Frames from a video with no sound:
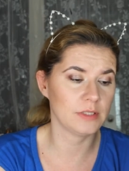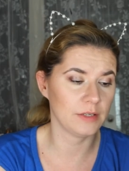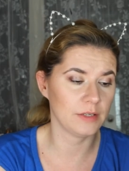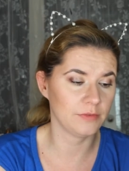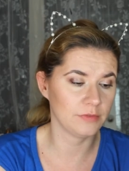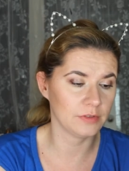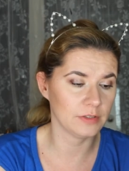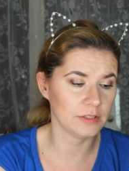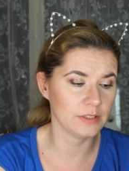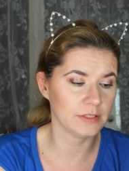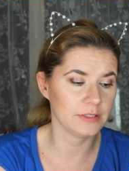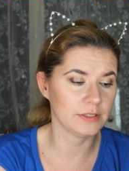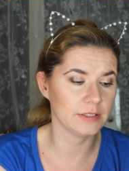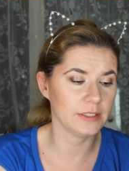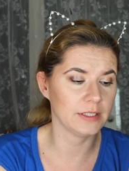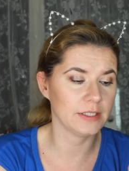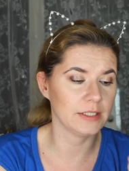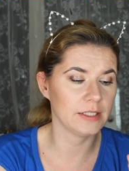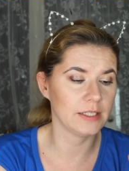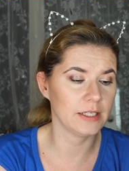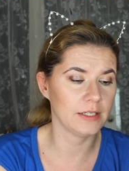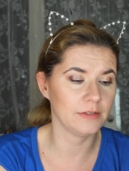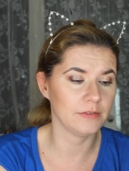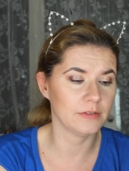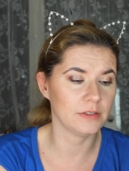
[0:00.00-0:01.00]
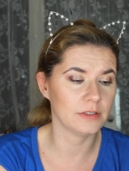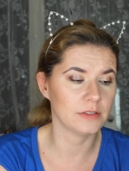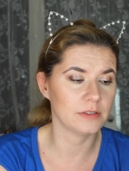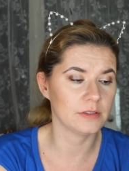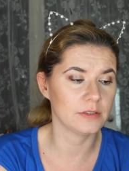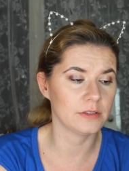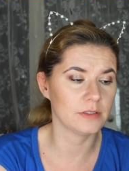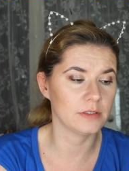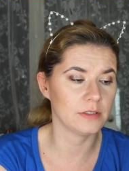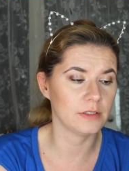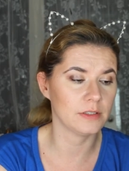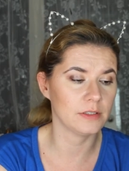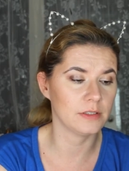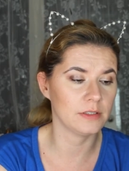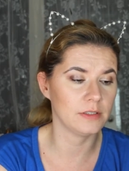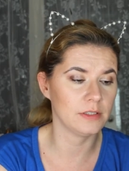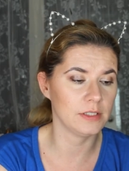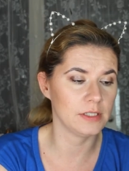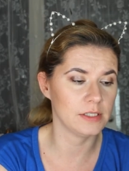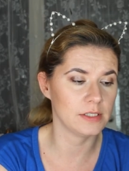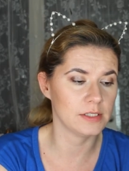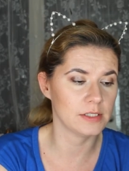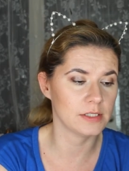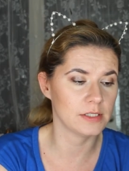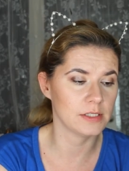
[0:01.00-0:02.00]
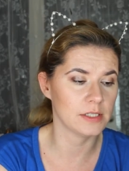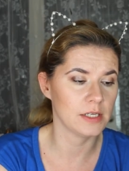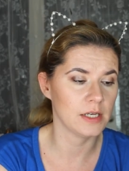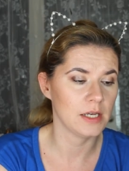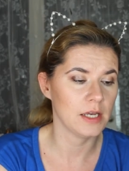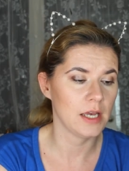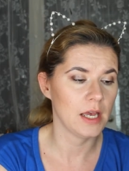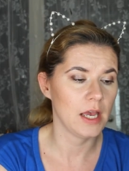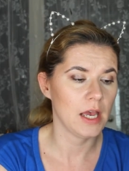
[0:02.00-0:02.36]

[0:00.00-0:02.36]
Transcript: definitely give it uh, this